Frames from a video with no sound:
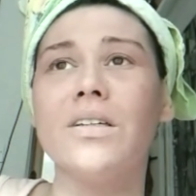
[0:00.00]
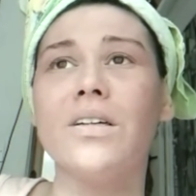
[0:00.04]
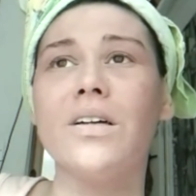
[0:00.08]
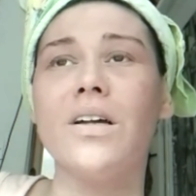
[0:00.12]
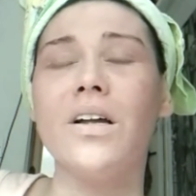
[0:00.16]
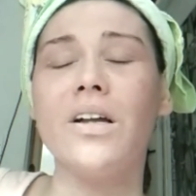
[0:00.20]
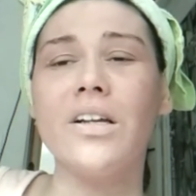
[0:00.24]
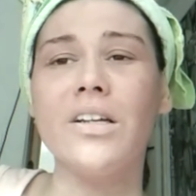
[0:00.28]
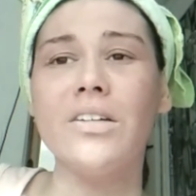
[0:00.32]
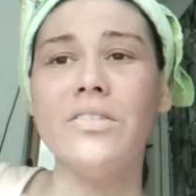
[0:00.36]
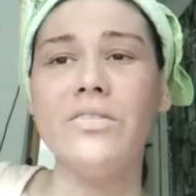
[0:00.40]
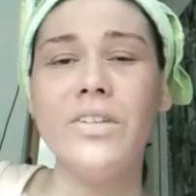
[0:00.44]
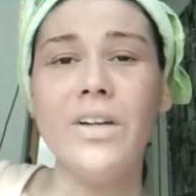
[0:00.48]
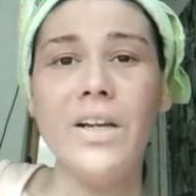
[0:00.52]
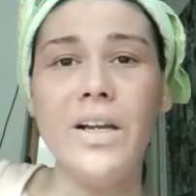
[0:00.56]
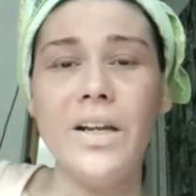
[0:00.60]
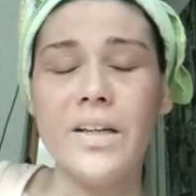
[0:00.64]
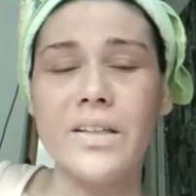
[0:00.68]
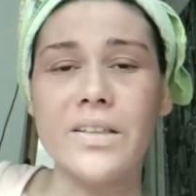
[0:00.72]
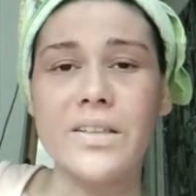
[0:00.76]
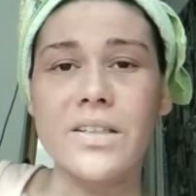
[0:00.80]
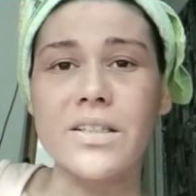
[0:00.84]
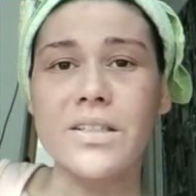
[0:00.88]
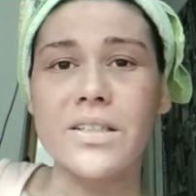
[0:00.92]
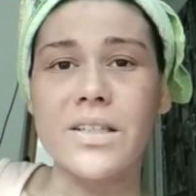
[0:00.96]
I can really
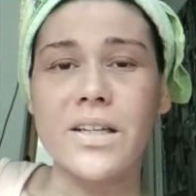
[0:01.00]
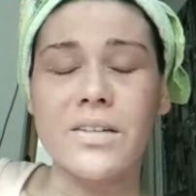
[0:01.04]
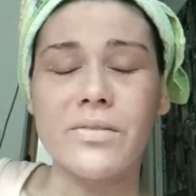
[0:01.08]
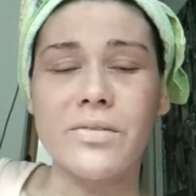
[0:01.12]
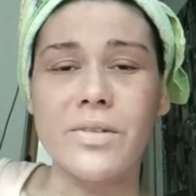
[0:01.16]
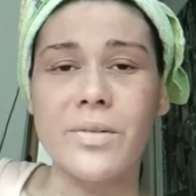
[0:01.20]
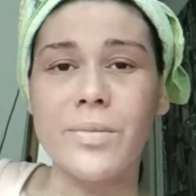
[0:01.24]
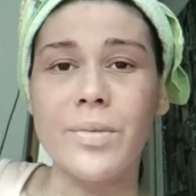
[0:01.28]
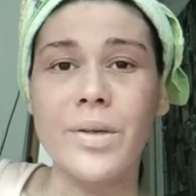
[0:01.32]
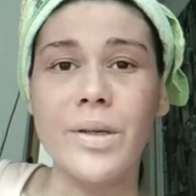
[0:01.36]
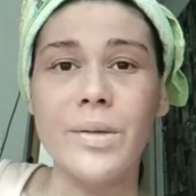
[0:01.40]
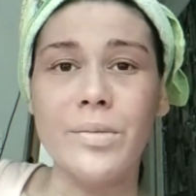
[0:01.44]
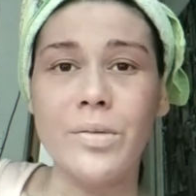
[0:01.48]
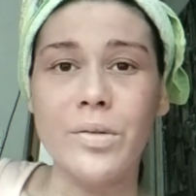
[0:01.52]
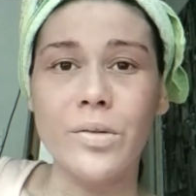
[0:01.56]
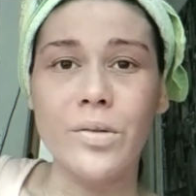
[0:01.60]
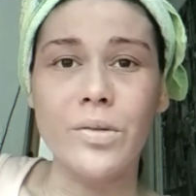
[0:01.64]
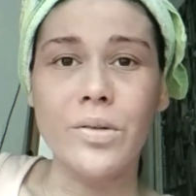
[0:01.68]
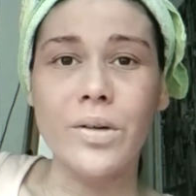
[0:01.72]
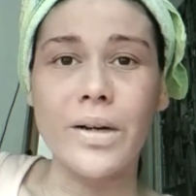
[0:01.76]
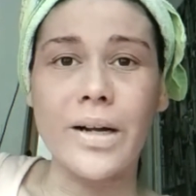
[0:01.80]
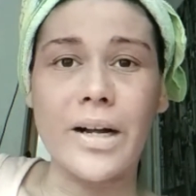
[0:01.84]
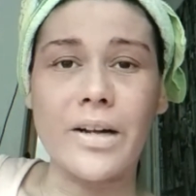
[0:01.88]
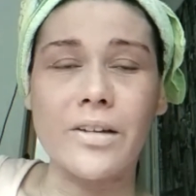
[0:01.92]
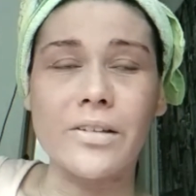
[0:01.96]
understand when
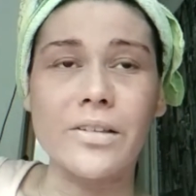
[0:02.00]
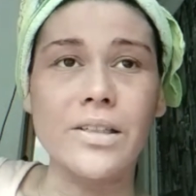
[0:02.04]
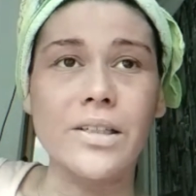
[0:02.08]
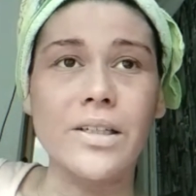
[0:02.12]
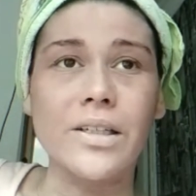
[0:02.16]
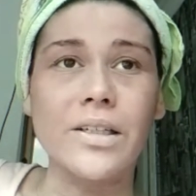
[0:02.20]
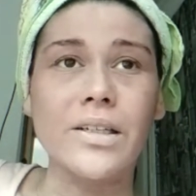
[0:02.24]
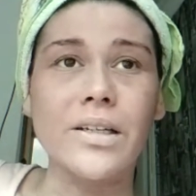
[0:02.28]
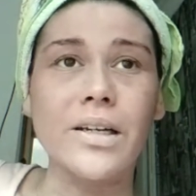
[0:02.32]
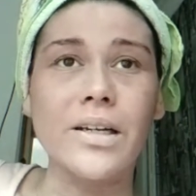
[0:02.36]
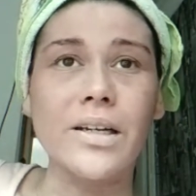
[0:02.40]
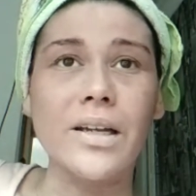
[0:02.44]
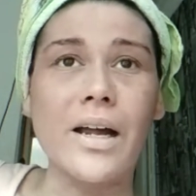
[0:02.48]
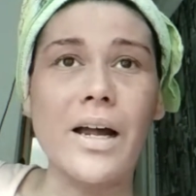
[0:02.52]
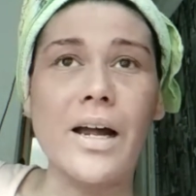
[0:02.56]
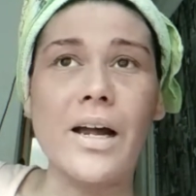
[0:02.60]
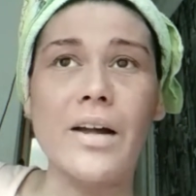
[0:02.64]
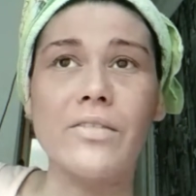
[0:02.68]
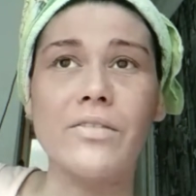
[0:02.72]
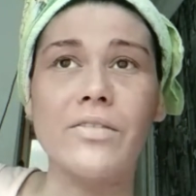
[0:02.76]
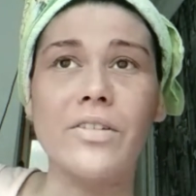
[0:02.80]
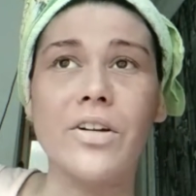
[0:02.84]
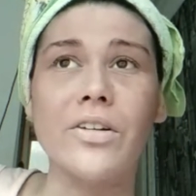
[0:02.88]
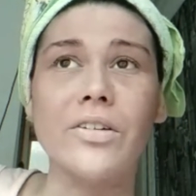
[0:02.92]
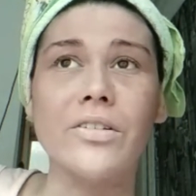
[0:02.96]
people out there that
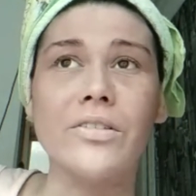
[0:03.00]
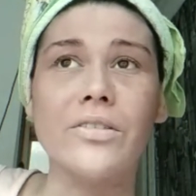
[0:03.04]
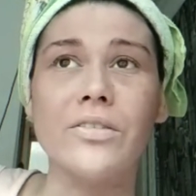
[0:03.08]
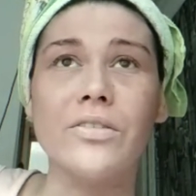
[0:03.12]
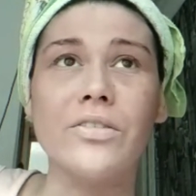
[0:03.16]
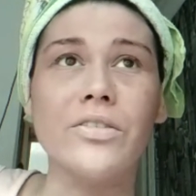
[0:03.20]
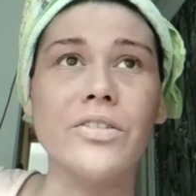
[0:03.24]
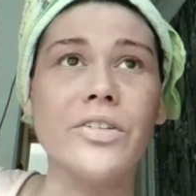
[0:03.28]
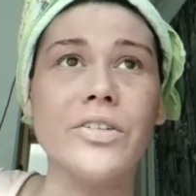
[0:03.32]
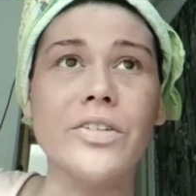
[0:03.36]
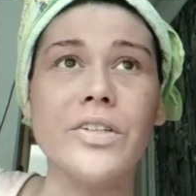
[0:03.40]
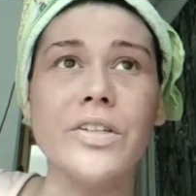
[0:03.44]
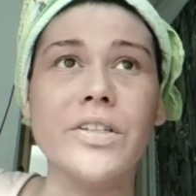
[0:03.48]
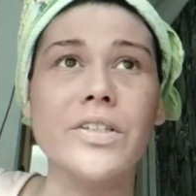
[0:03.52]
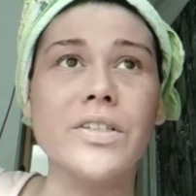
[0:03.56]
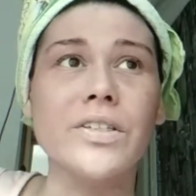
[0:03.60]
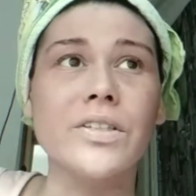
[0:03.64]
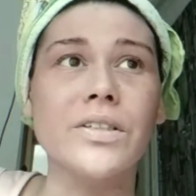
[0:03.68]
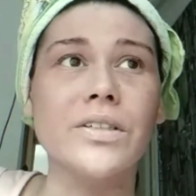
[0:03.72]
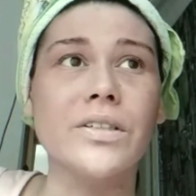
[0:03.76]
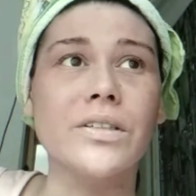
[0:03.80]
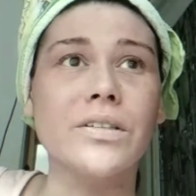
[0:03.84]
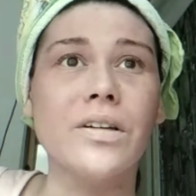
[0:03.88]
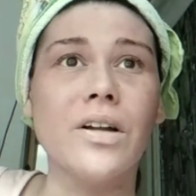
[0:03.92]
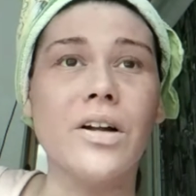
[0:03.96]
have gone through this
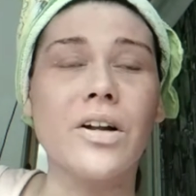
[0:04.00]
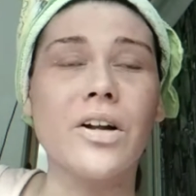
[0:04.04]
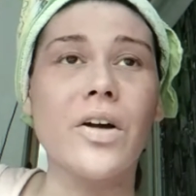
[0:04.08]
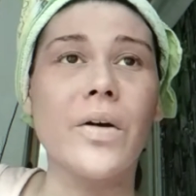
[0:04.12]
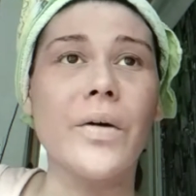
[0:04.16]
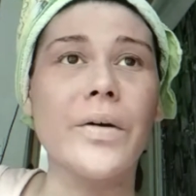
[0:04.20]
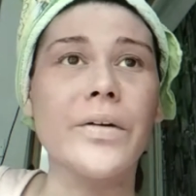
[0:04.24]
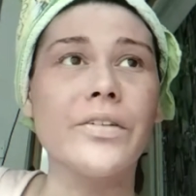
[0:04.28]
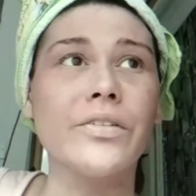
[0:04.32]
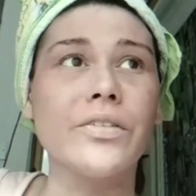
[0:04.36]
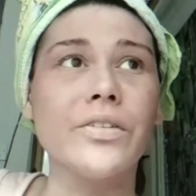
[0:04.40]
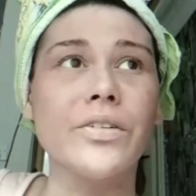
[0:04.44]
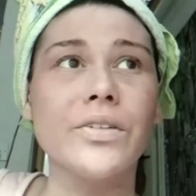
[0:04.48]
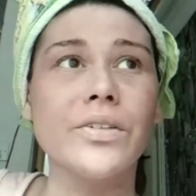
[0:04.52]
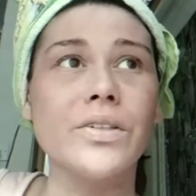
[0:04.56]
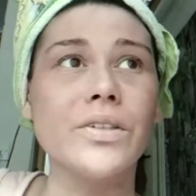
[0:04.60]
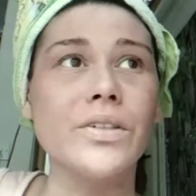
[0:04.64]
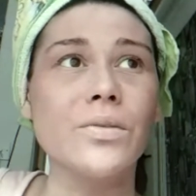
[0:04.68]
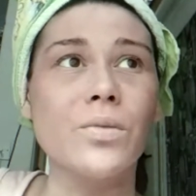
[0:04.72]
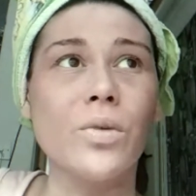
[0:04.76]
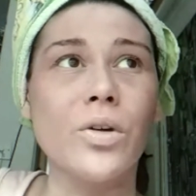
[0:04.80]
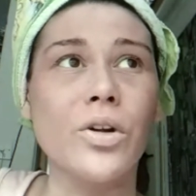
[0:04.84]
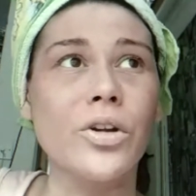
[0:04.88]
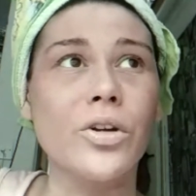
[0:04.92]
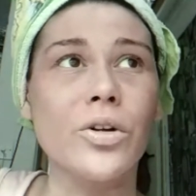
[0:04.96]
and are going through
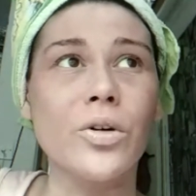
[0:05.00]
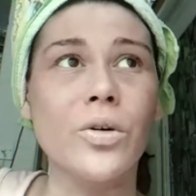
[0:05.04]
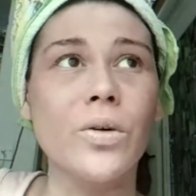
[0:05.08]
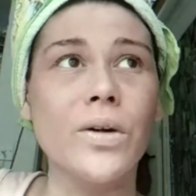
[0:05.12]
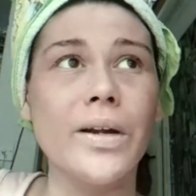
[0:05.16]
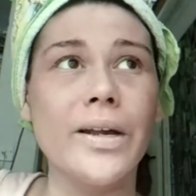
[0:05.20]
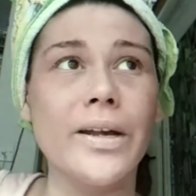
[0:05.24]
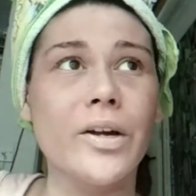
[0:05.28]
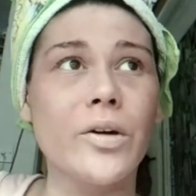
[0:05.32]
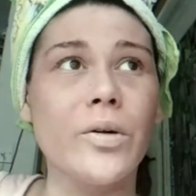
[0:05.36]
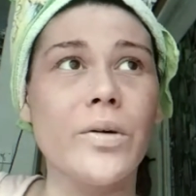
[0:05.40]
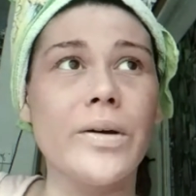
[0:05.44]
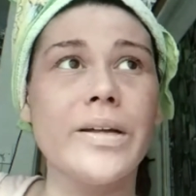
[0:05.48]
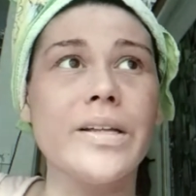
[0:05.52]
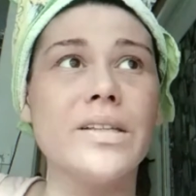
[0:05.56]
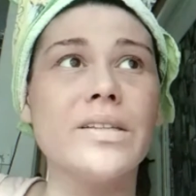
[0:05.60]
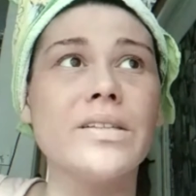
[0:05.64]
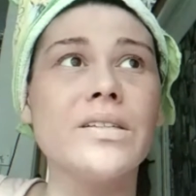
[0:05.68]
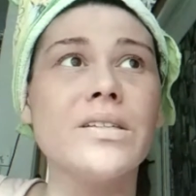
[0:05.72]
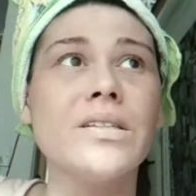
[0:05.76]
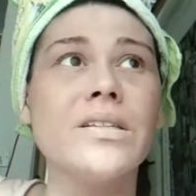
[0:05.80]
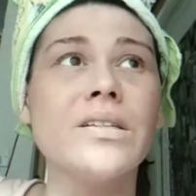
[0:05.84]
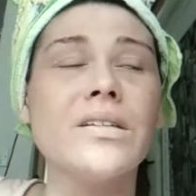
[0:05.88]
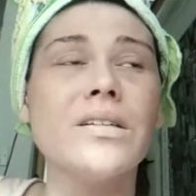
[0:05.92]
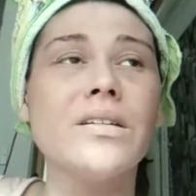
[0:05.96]
this want to call it
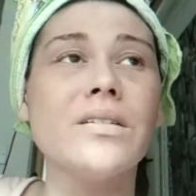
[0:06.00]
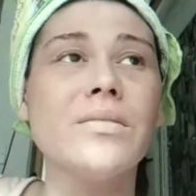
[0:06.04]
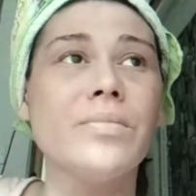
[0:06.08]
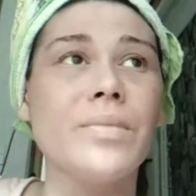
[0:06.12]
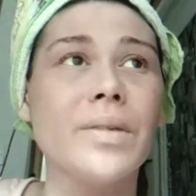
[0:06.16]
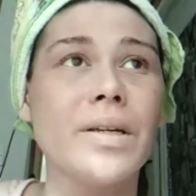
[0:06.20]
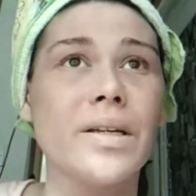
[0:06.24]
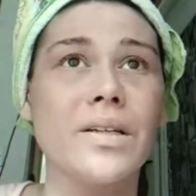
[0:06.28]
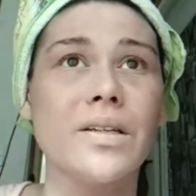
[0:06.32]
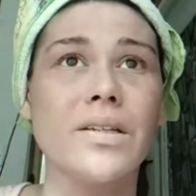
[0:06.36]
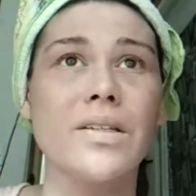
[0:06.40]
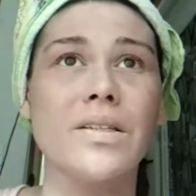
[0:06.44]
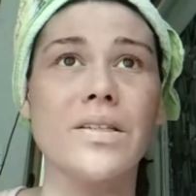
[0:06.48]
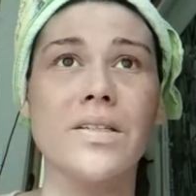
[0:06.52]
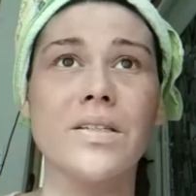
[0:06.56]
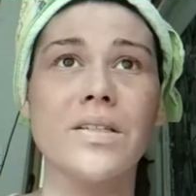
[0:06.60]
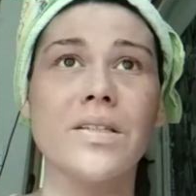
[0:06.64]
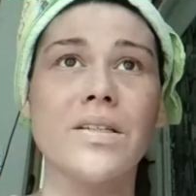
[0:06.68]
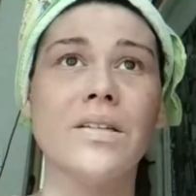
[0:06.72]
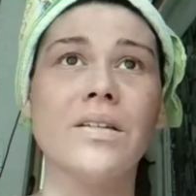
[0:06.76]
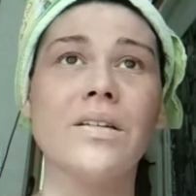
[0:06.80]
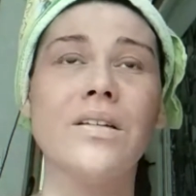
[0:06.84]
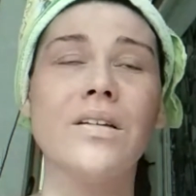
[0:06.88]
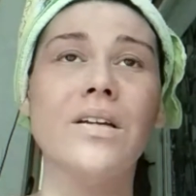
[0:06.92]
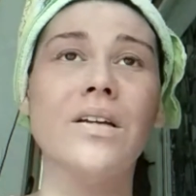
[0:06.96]
quits,
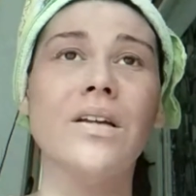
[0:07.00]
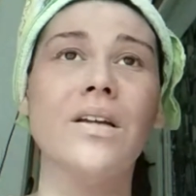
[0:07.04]
because